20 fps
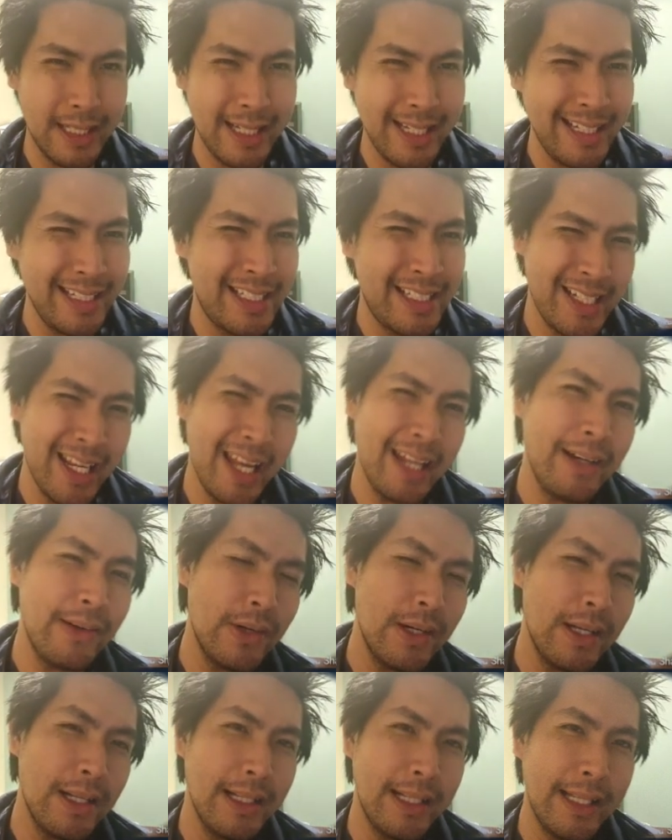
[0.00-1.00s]
In
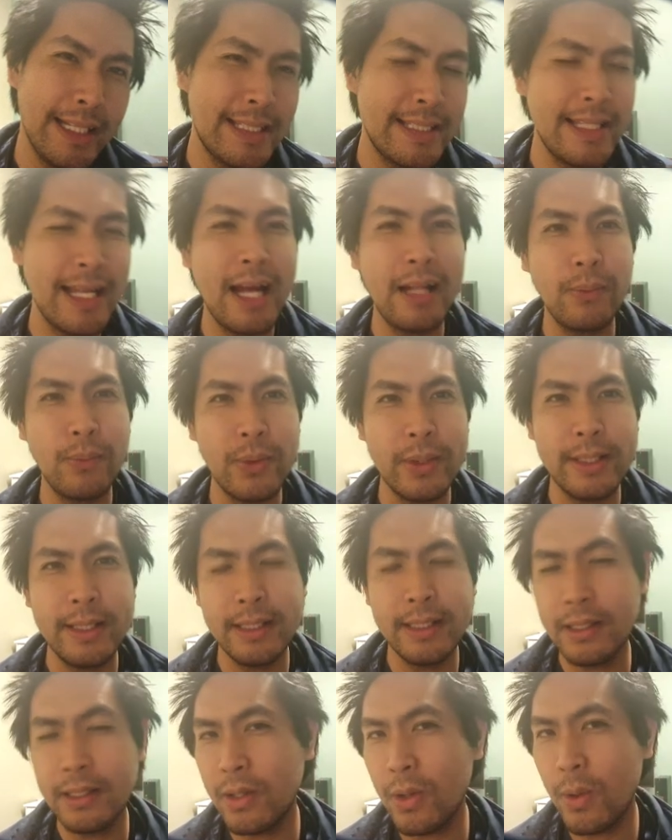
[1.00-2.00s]
general, it's not worth
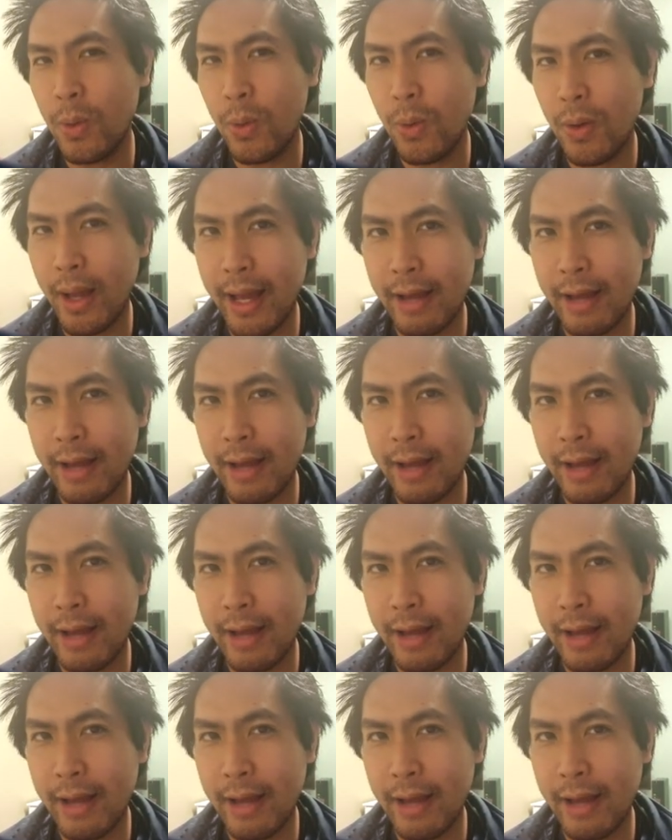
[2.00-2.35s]
it to go